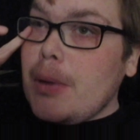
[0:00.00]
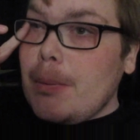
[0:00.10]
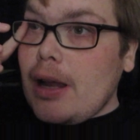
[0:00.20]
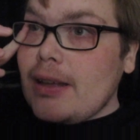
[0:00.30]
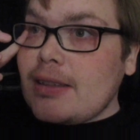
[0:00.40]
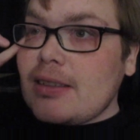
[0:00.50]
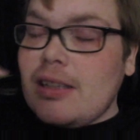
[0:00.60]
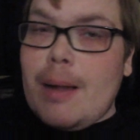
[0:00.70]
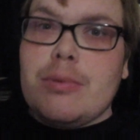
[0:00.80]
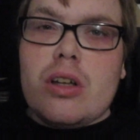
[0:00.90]
me, but I
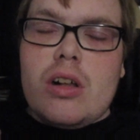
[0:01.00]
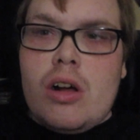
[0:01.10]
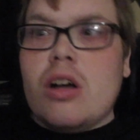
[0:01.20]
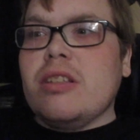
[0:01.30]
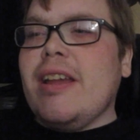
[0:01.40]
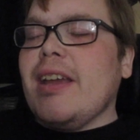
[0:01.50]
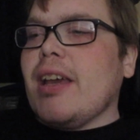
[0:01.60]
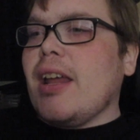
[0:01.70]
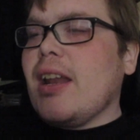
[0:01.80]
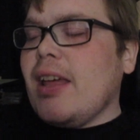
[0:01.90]
slept all day
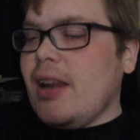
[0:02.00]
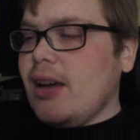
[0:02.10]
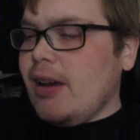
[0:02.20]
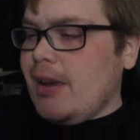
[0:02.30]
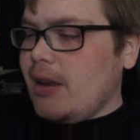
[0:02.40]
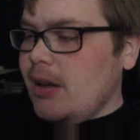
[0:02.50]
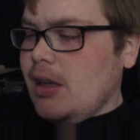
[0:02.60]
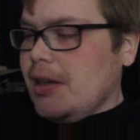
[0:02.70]
again, and it like